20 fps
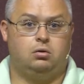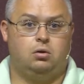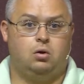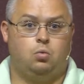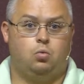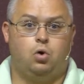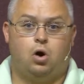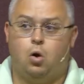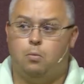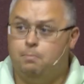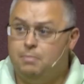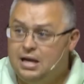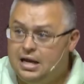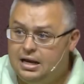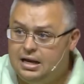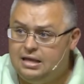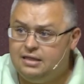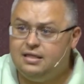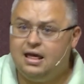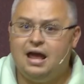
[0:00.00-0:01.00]
We're
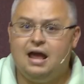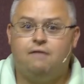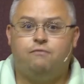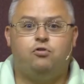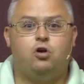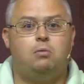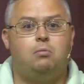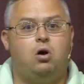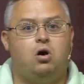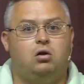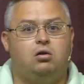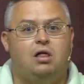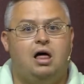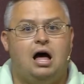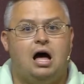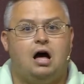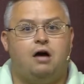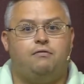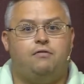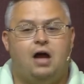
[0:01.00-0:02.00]
omitting that from our
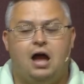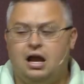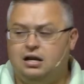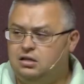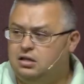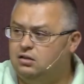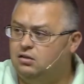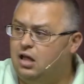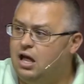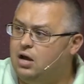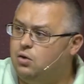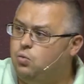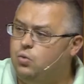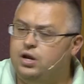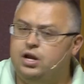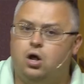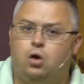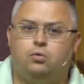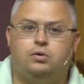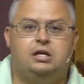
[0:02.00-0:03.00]
life, acting like we
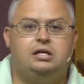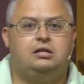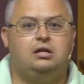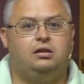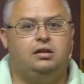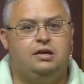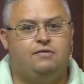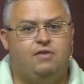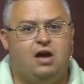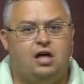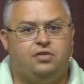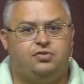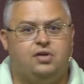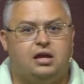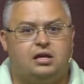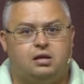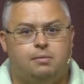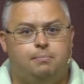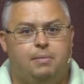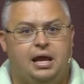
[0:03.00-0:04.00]
don't need to live out
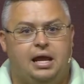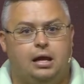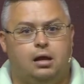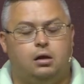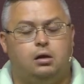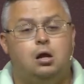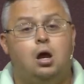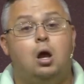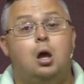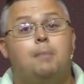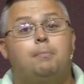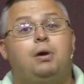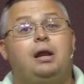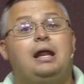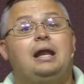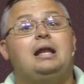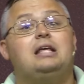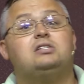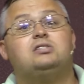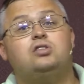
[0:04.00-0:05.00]
that command. But
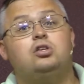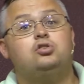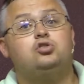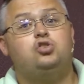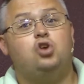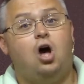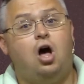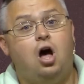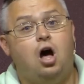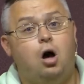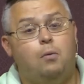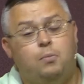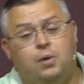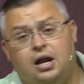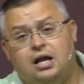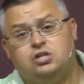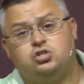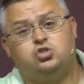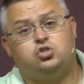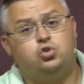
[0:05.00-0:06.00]
it is the job, and
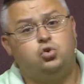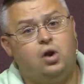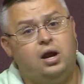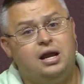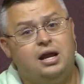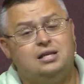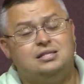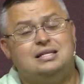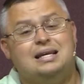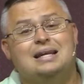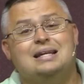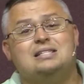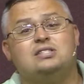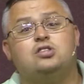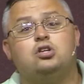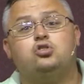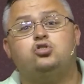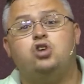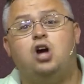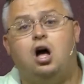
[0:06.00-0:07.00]
I stress, it is
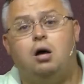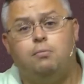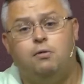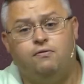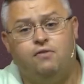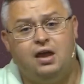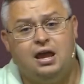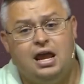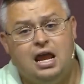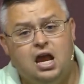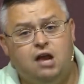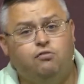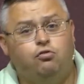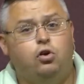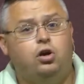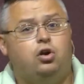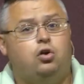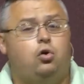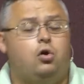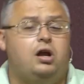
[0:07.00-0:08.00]
the job of
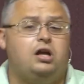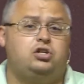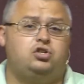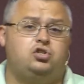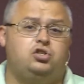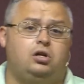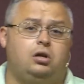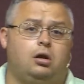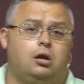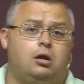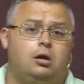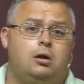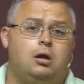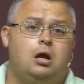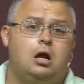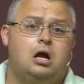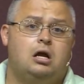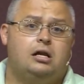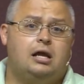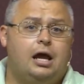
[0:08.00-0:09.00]
every Christian
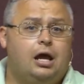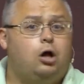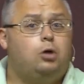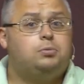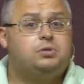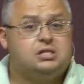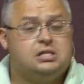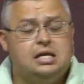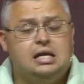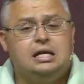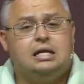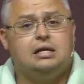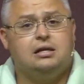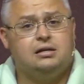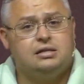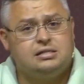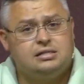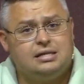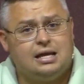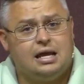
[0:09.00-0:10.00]
to help seek and
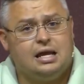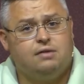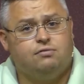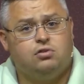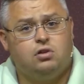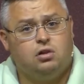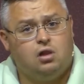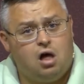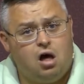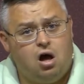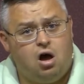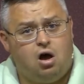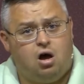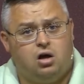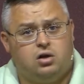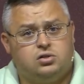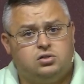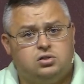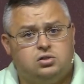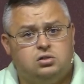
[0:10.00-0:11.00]
to save the
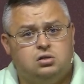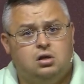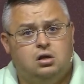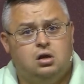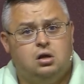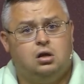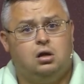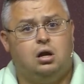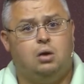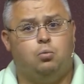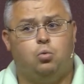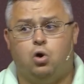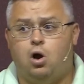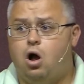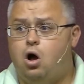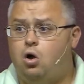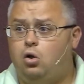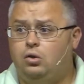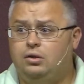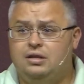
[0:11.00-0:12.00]
lost and we're
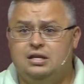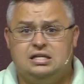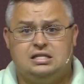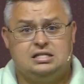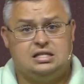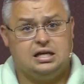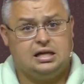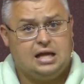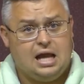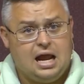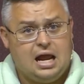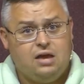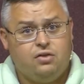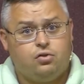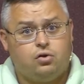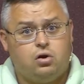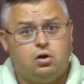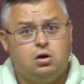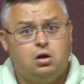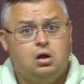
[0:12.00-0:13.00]
all in this
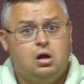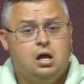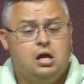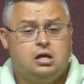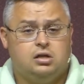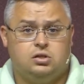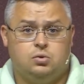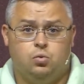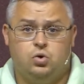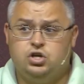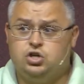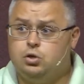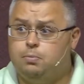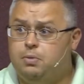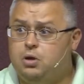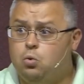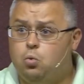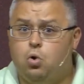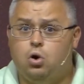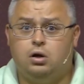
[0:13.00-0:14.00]
together, then we should
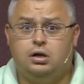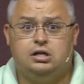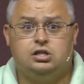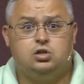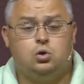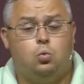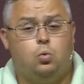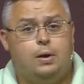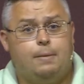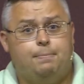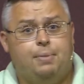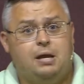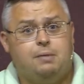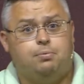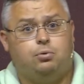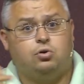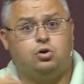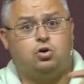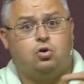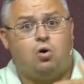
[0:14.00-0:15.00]
be wanting to win
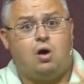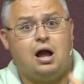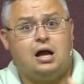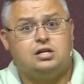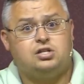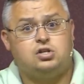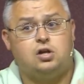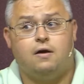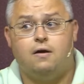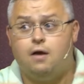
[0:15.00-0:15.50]
people to Christ